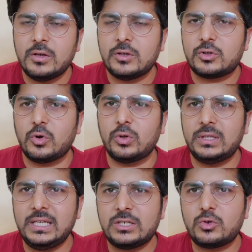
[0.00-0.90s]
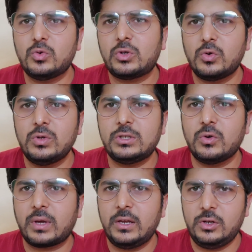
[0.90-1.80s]
So these two tools
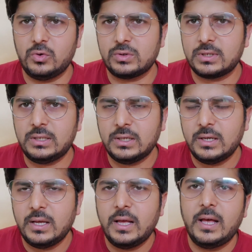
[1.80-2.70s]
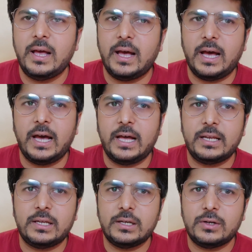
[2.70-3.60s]
you can use it.
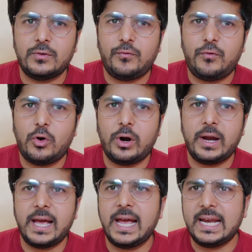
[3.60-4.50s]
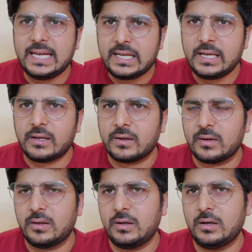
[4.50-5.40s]
And for editing
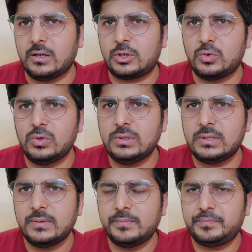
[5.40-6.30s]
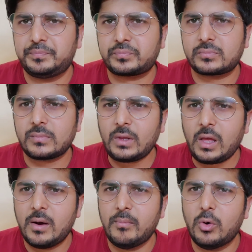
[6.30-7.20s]
tools,
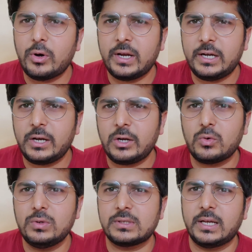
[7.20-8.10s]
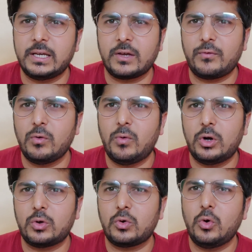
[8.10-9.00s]
more editing tools, like if you
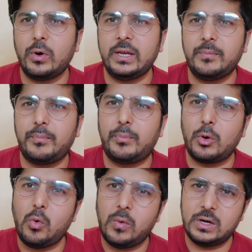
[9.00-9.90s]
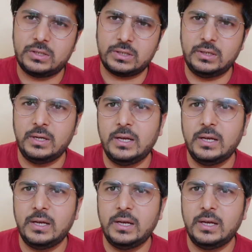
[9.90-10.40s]
want to go any pro version,